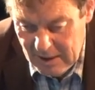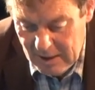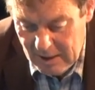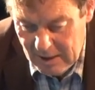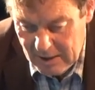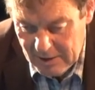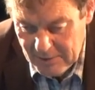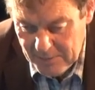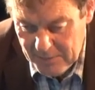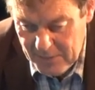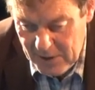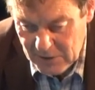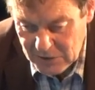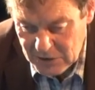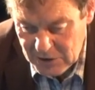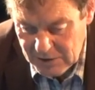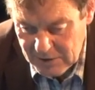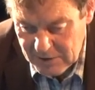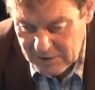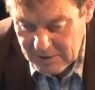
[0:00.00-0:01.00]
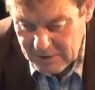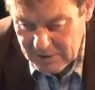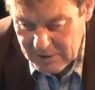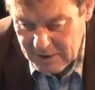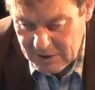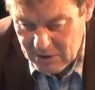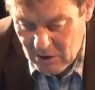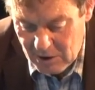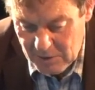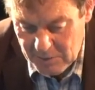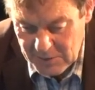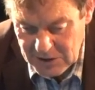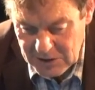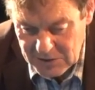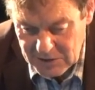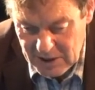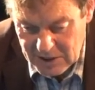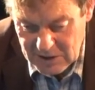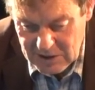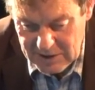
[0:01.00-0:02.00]
a Belgian
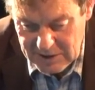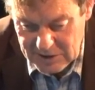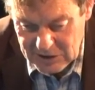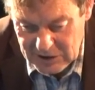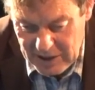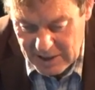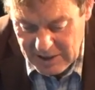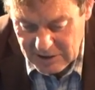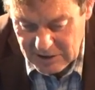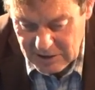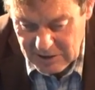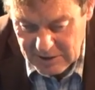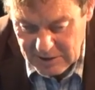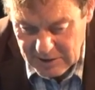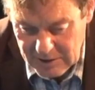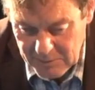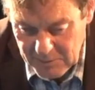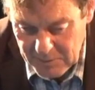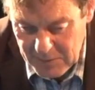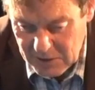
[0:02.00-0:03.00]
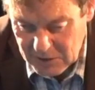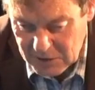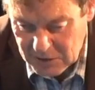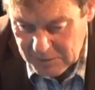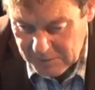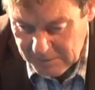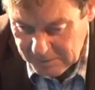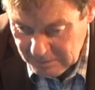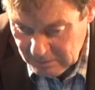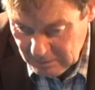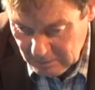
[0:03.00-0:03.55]
economist. He's actually a senator in Belgium.